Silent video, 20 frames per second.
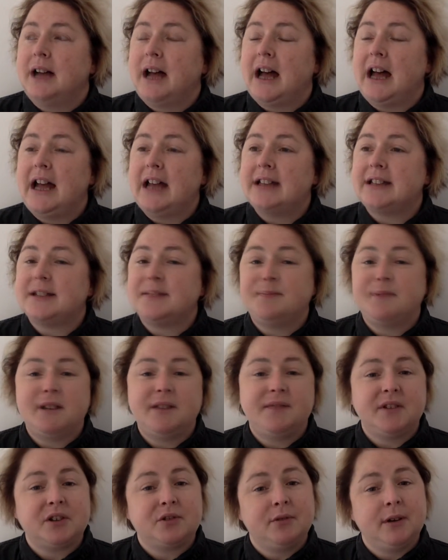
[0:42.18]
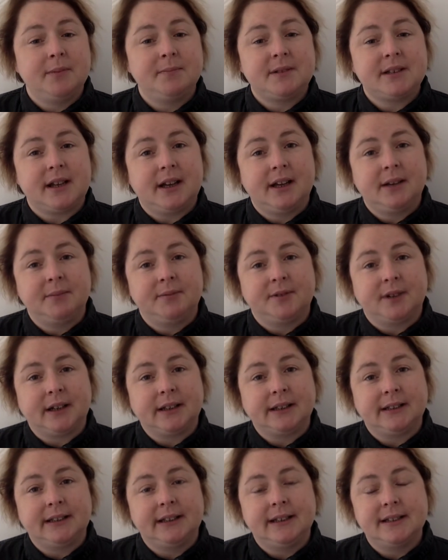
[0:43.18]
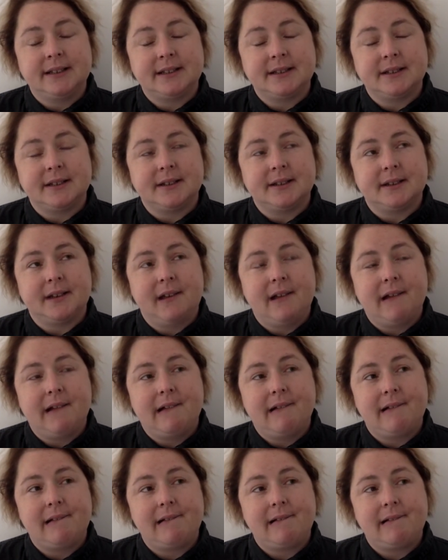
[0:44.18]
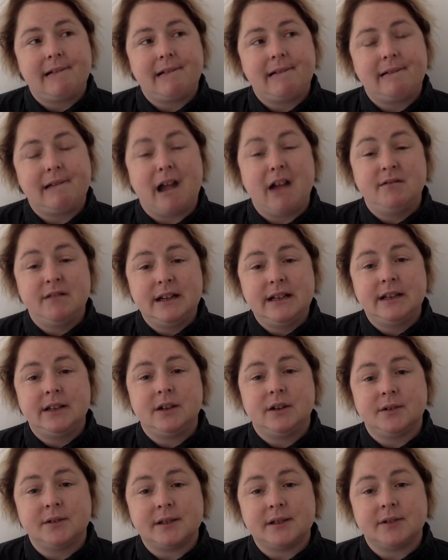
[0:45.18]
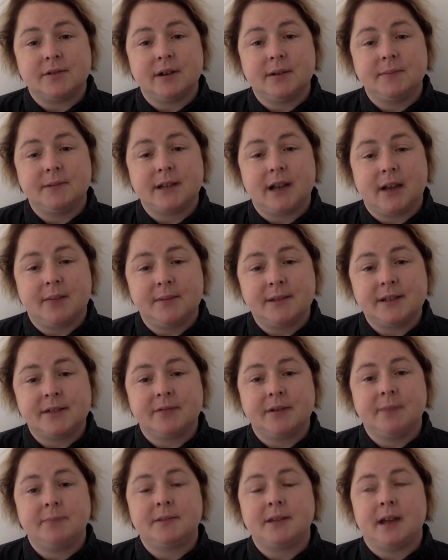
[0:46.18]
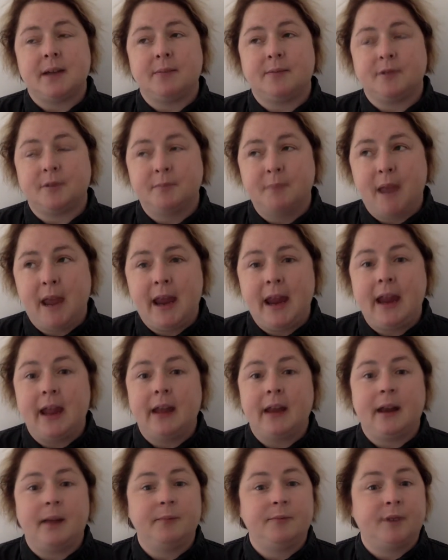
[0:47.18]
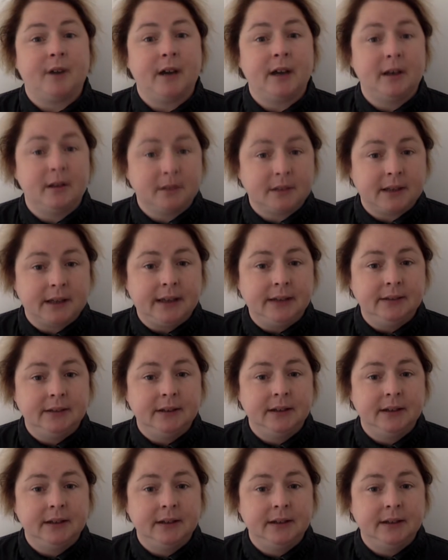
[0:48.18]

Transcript: it's a bit of a grim time, frankly, isn't it? I really know it's a grim time. It's a grim time for me, and I'm very lucky.